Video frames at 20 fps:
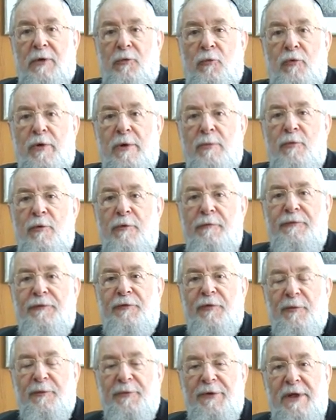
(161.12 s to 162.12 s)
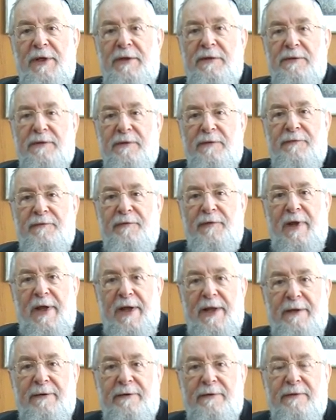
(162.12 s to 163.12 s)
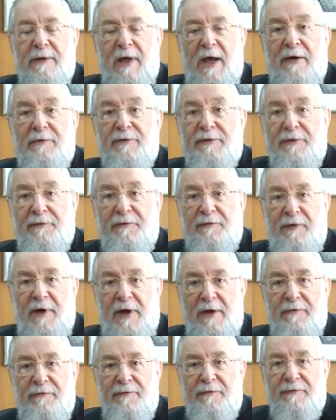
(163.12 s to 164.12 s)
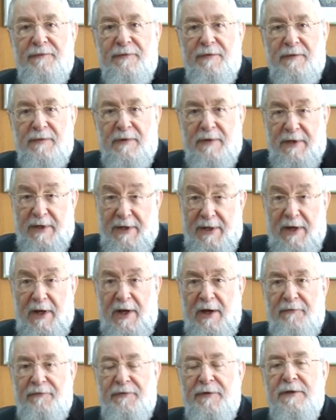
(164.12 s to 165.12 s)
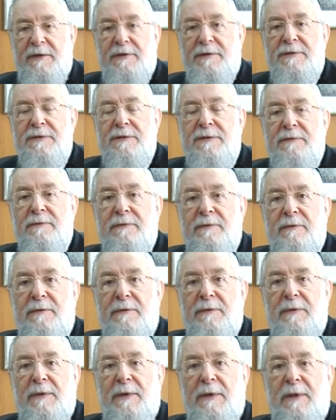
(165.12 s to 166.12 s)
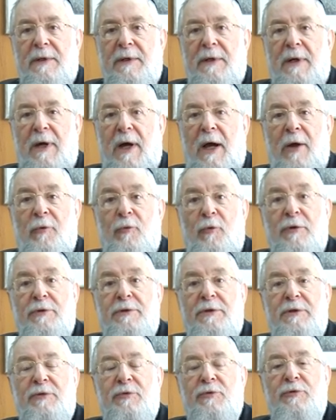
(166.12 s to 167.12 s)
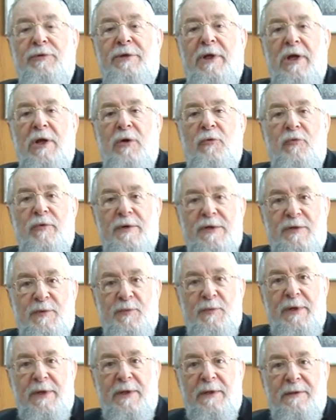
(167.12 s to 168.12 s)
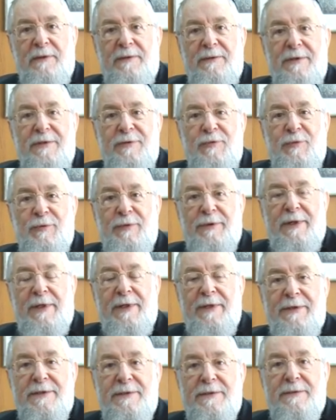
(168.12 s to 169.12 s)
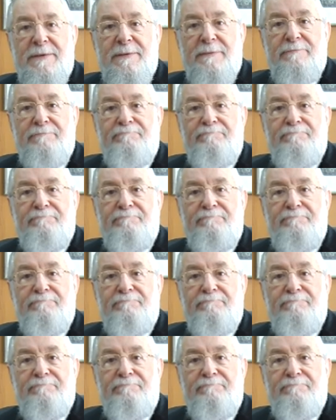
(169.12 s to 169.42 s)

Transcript: We moved from that flat after 5.5 years. I wanted to take with me the suitcase.